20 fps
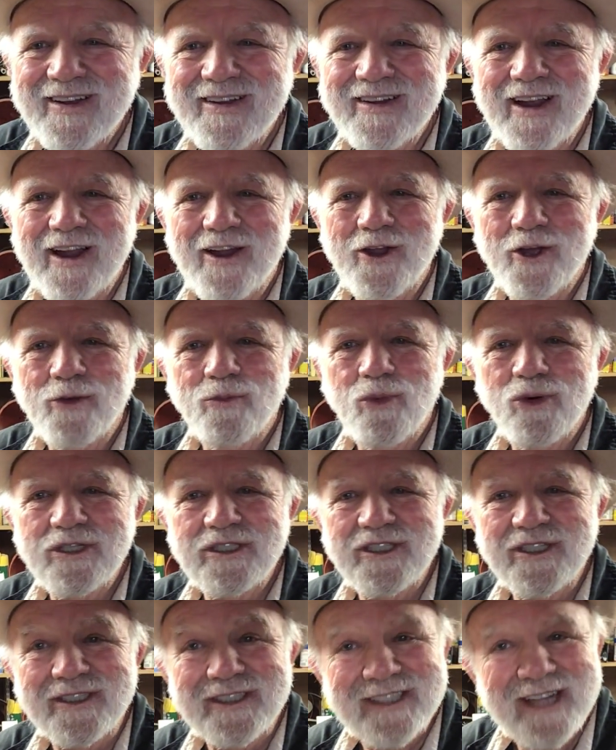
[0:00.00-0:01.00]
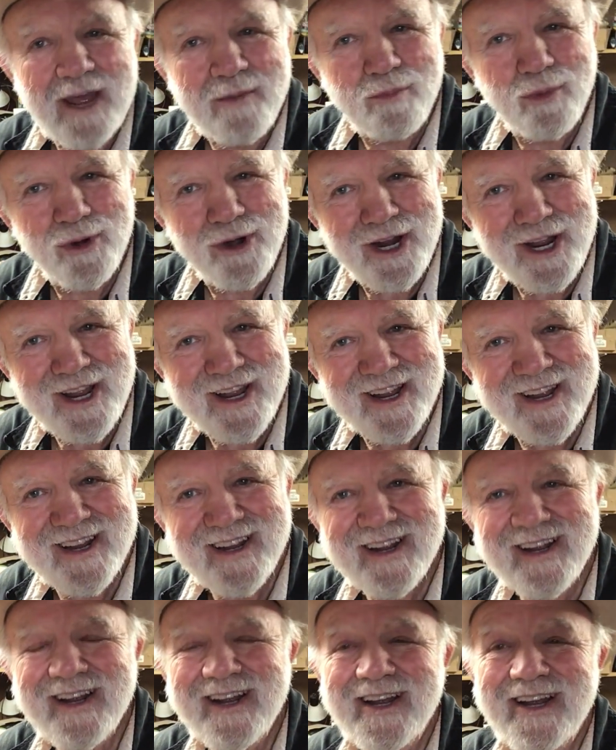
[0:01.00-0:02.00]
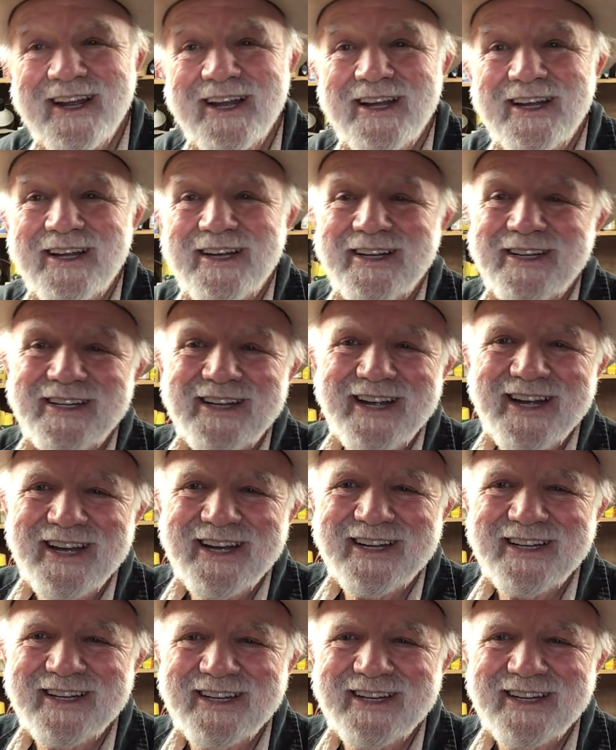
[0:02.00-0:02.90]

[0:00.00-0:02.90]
Now look, boys, isn't that pretty? Yeah.